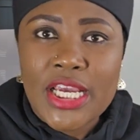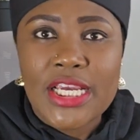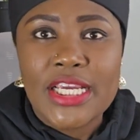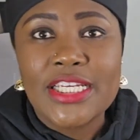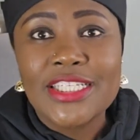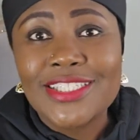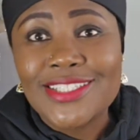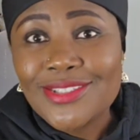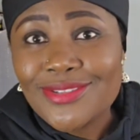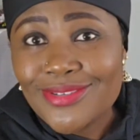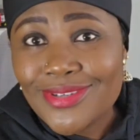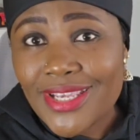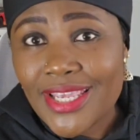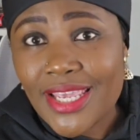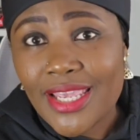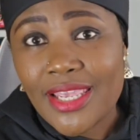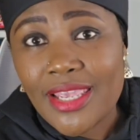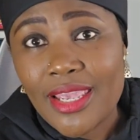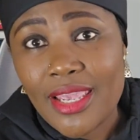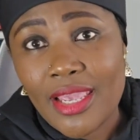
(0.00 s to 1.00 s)
In the
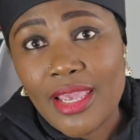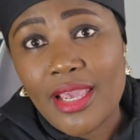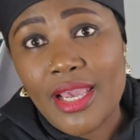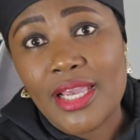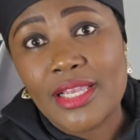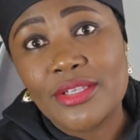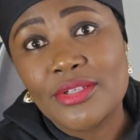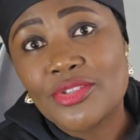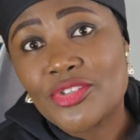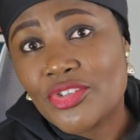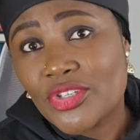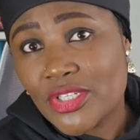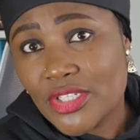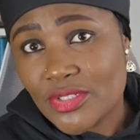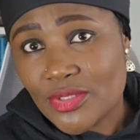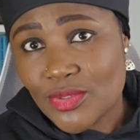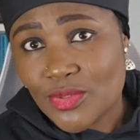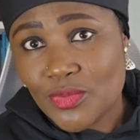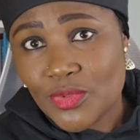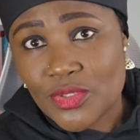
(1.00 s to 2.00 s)
UK here, I use Trading
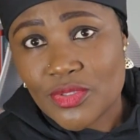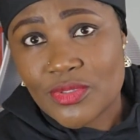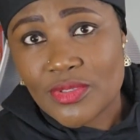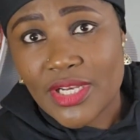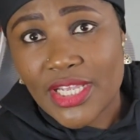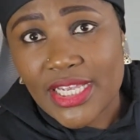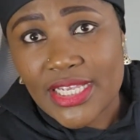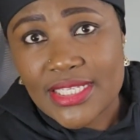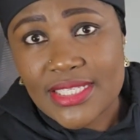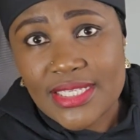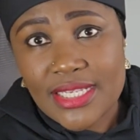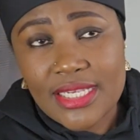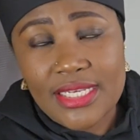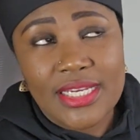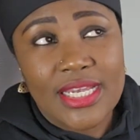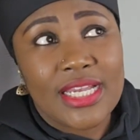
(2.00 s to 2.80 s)
212, like I said,